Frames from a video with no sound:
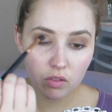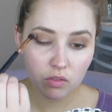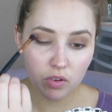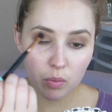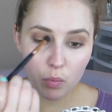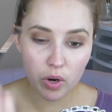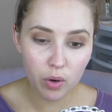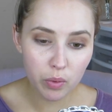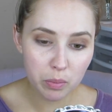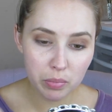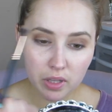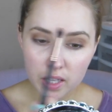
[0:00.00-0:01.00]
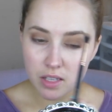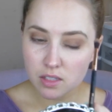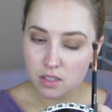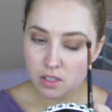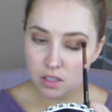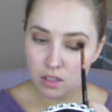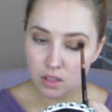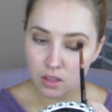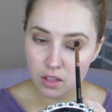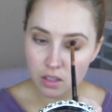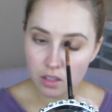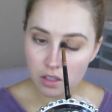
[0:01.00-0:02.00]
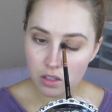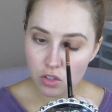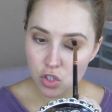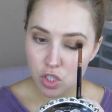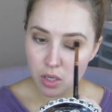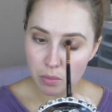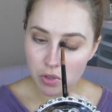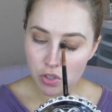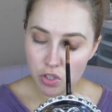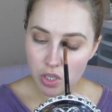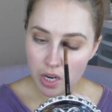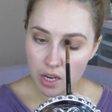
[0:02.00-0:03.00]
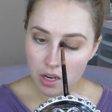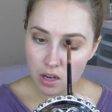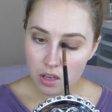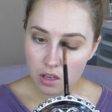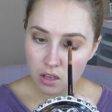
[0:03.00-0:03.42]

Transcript: from where we placed the shimmer shade.